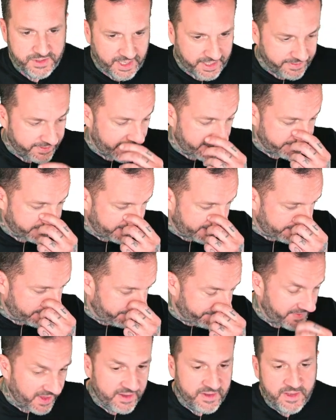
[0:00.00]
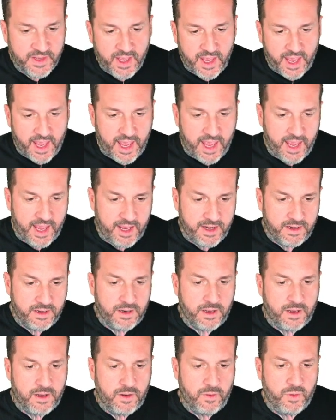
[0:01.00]
check that there.
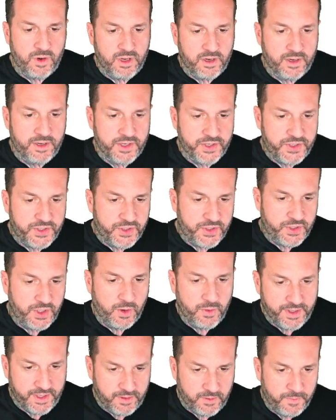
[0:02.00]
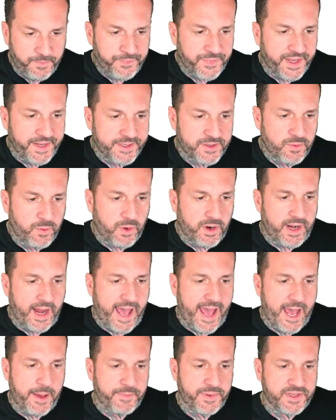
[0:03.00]
And uh, what I'm going to show you is what
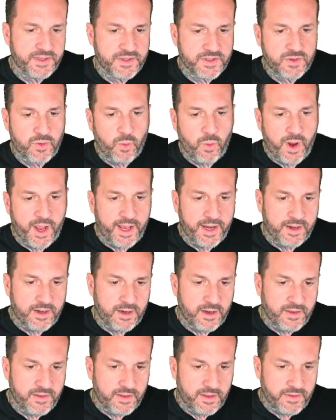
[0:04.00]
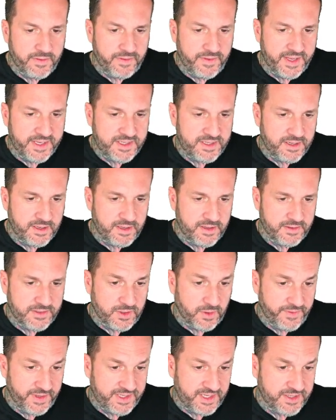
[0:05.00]
happens when this,
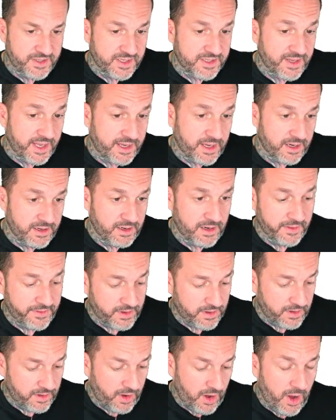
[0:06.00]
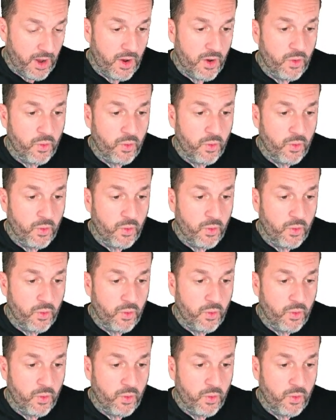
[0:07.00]
so this is just like another